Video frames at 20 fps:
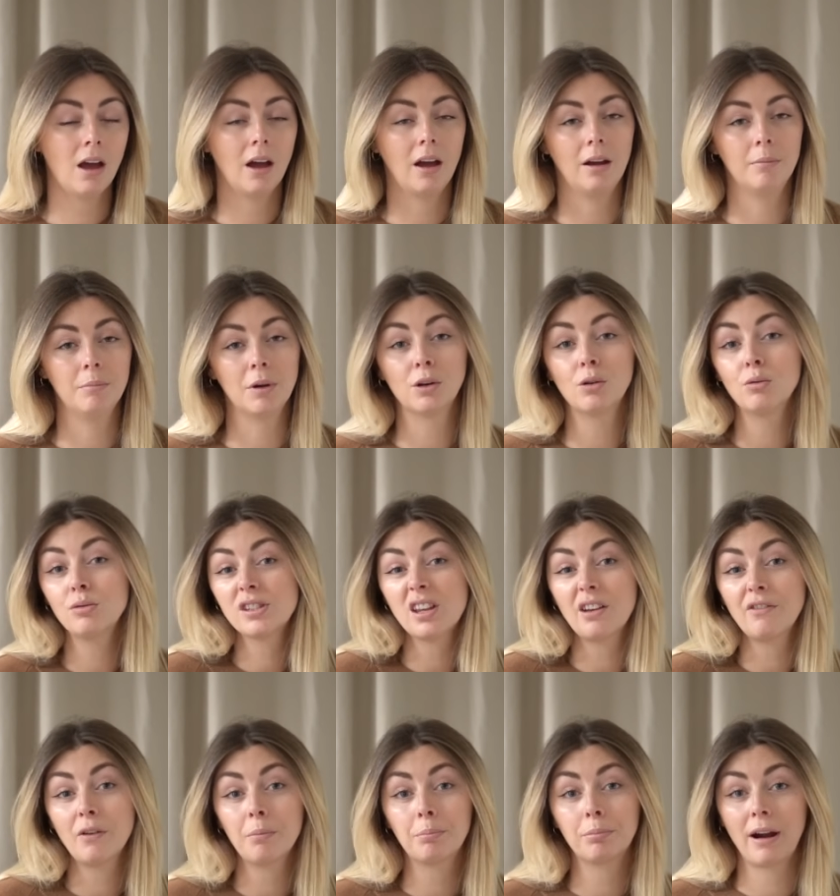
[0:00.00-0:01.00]
um, and
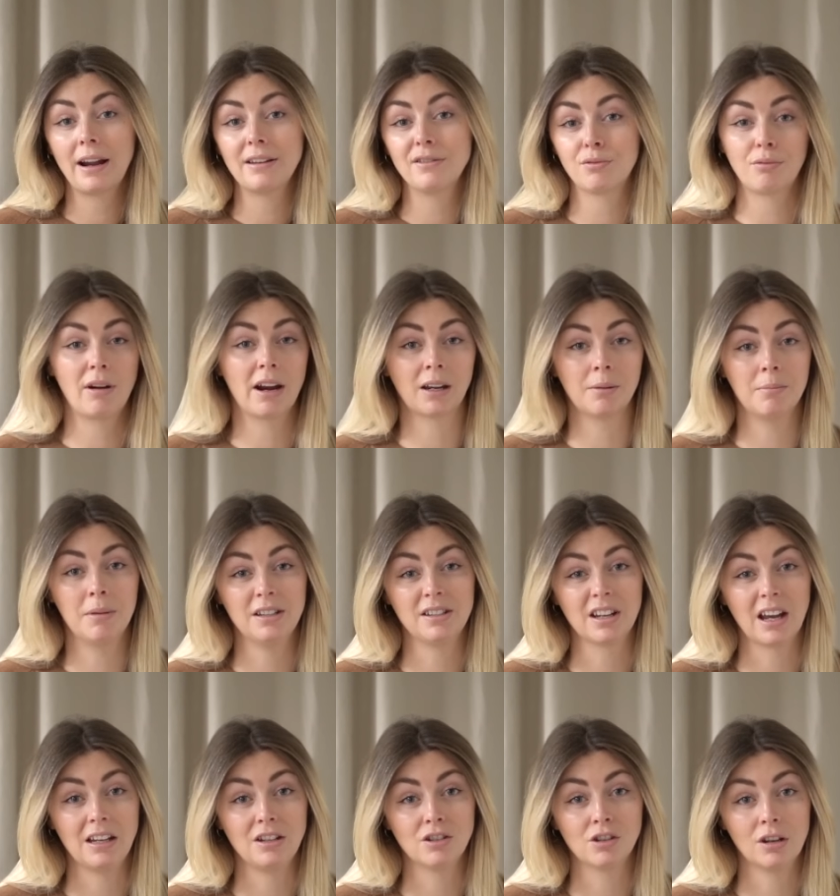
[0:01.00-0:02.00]
also for brand
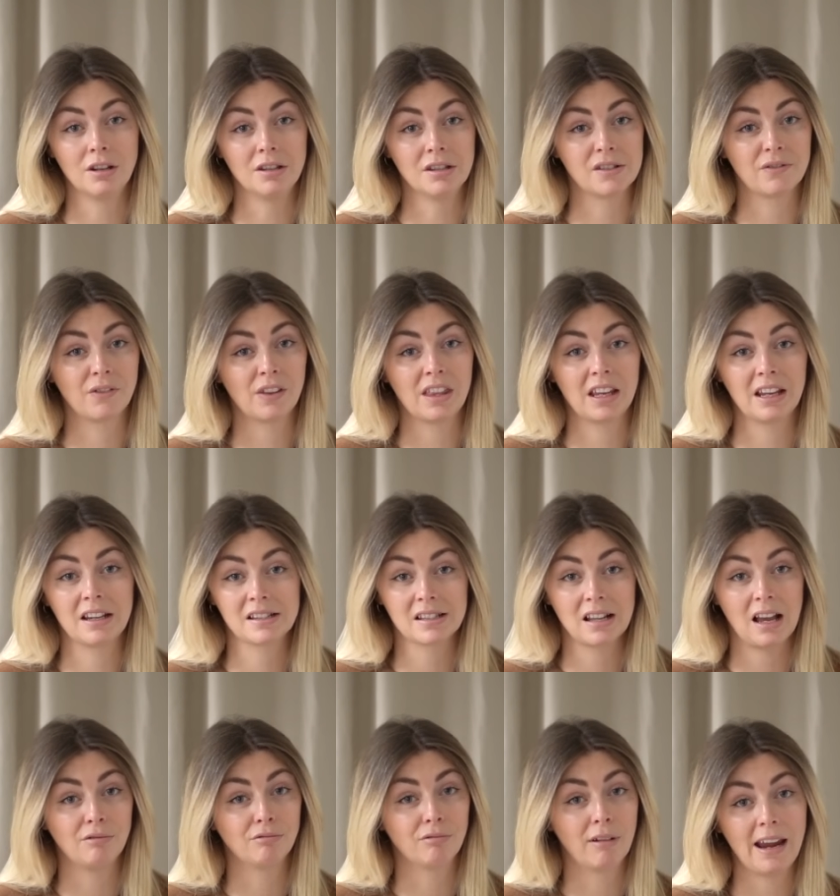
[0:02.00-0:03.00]
recommendations for things
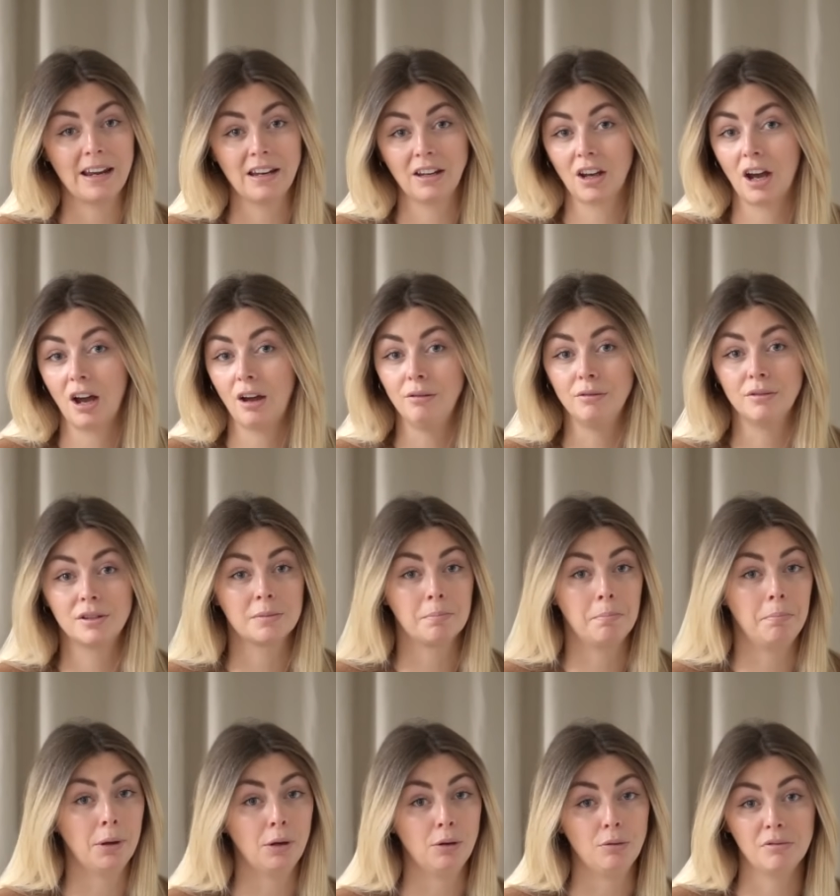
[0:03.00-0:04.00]
like raincoats,
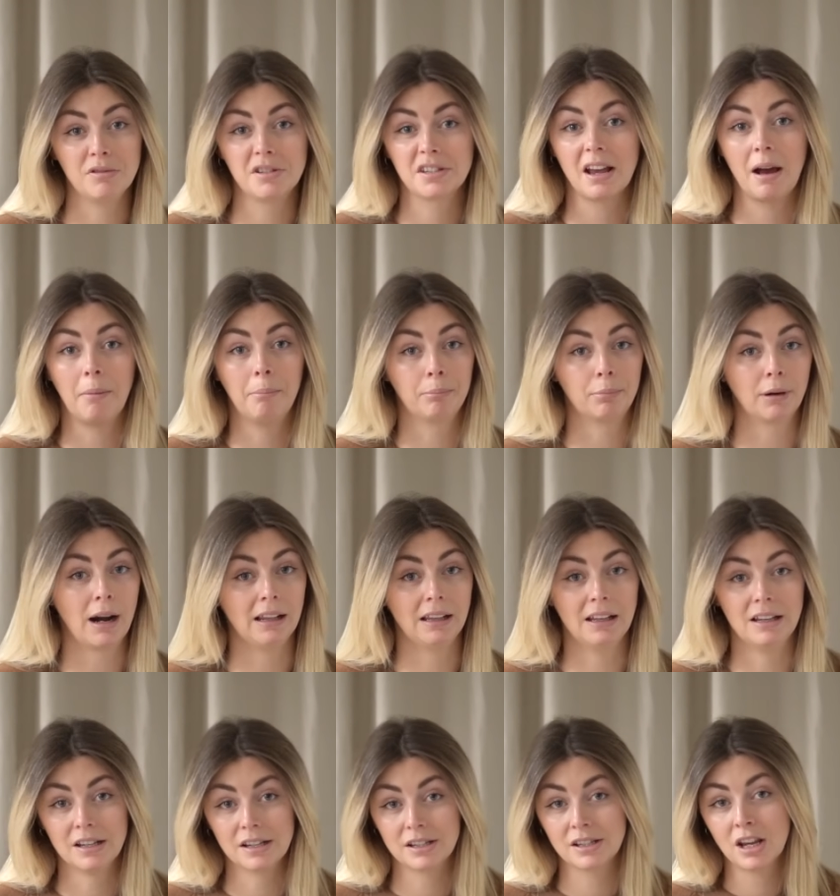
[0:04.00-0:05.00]
boots,
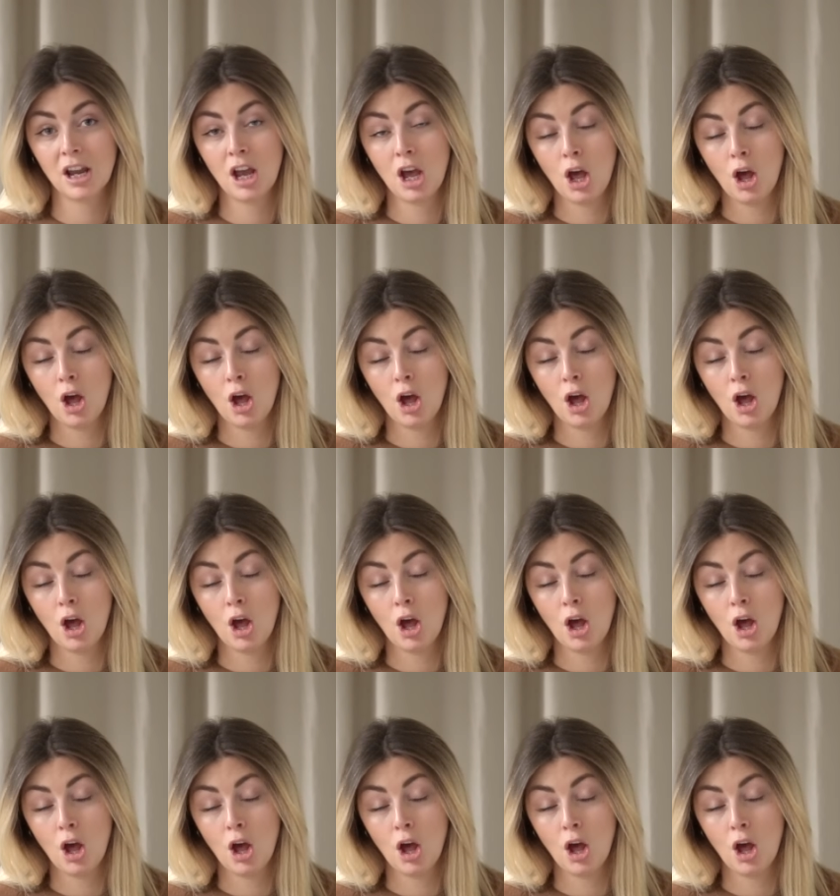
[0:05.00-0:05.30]
umbrellas,